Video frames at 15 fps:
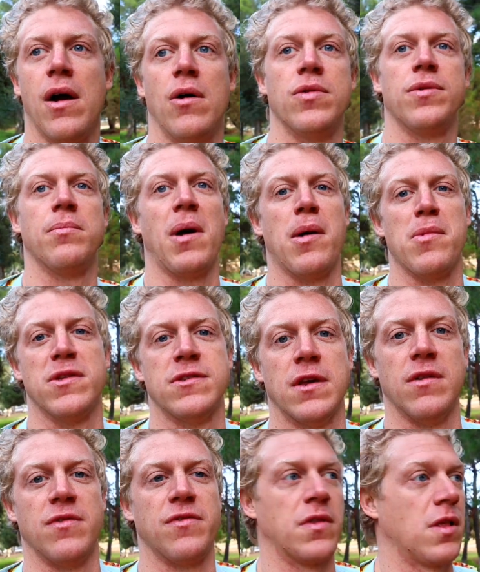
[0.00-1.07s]
out by
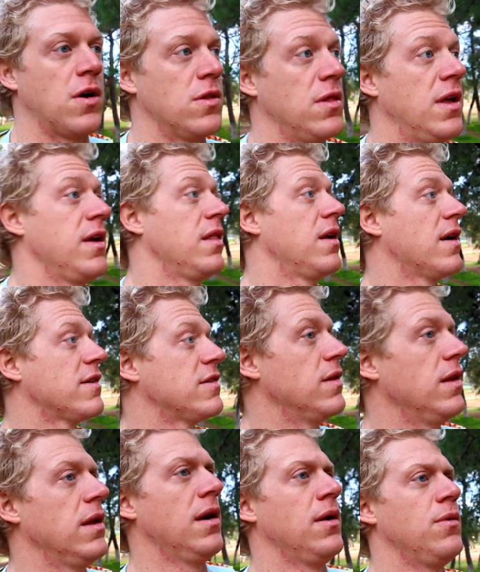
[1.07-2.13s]
myself a lot lately,
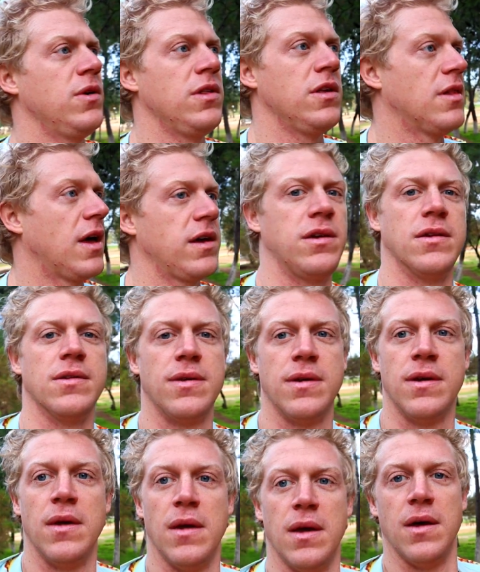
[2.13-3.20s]
actually, and I really like it.
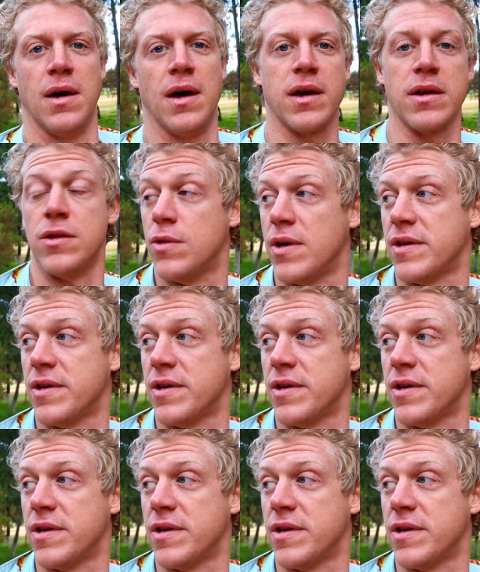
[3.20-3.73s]
I can do